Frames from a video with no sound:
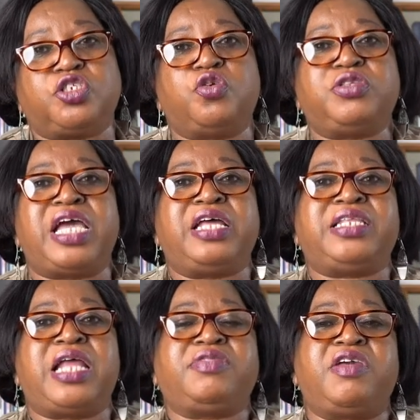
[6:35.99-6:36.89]
So that
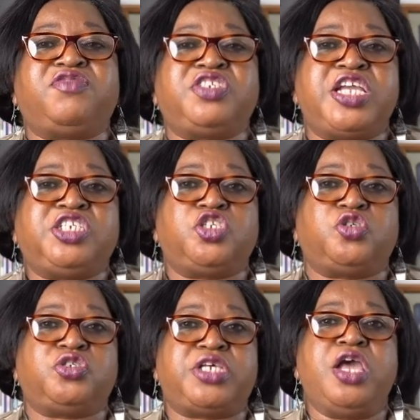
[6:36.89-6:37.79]
now they've changed it
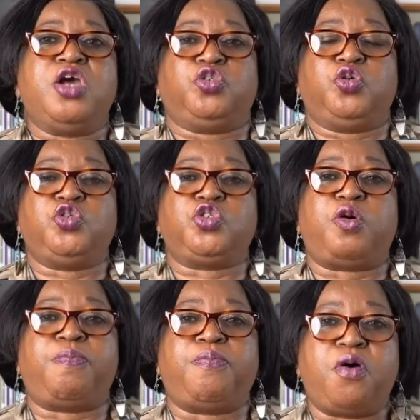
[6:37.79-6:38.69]
to say to
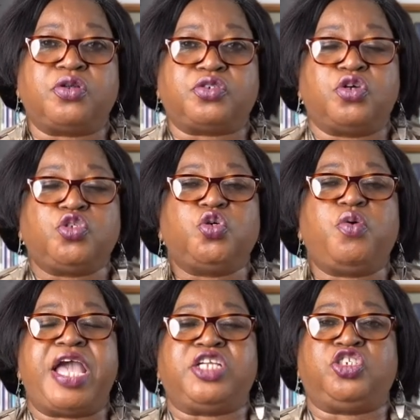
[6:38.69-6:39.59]
support,
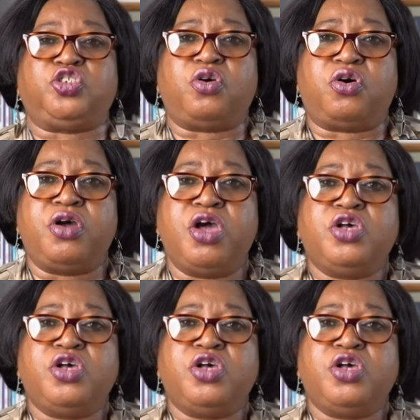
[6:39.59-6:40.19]
to ensure.